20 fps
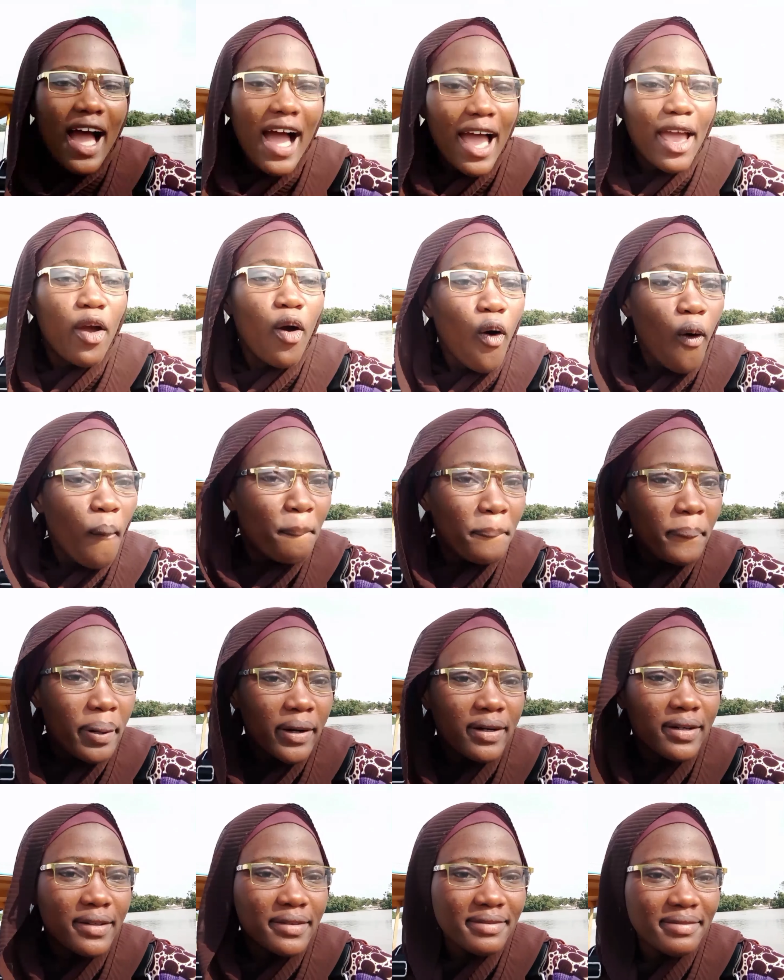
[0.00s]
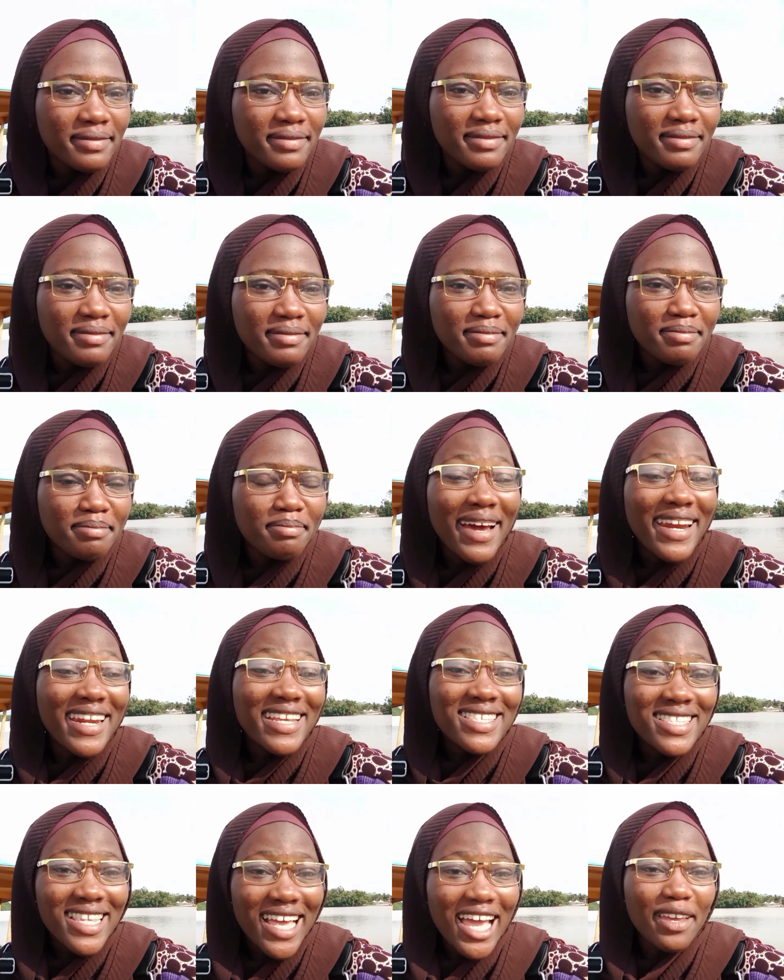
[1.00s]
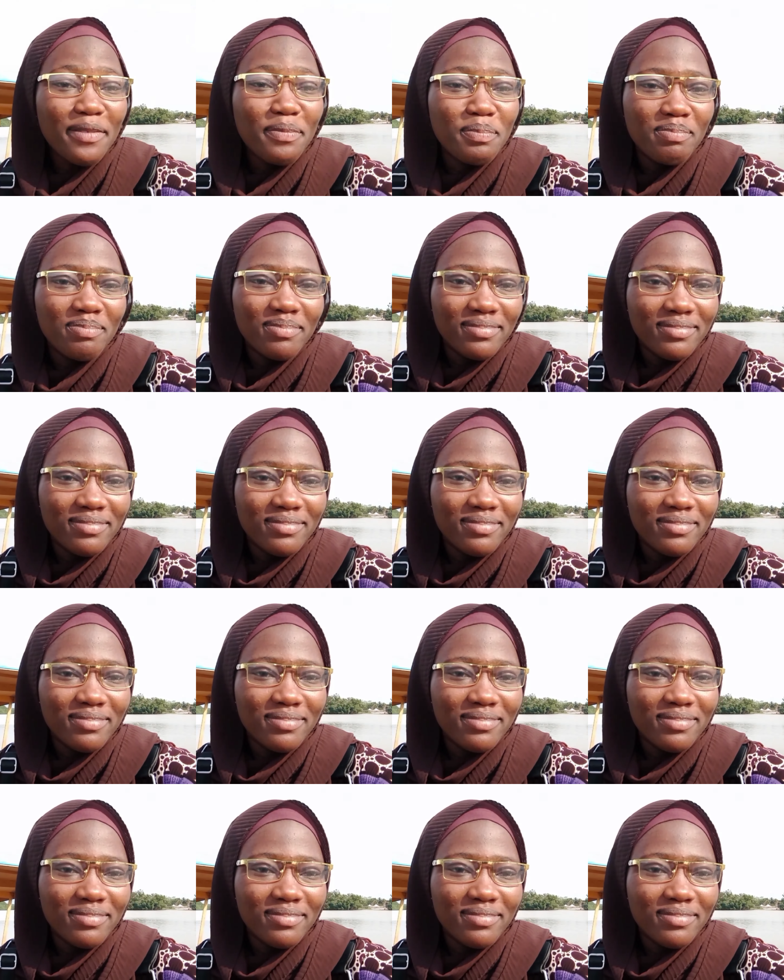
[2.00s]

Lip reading: I hope by this time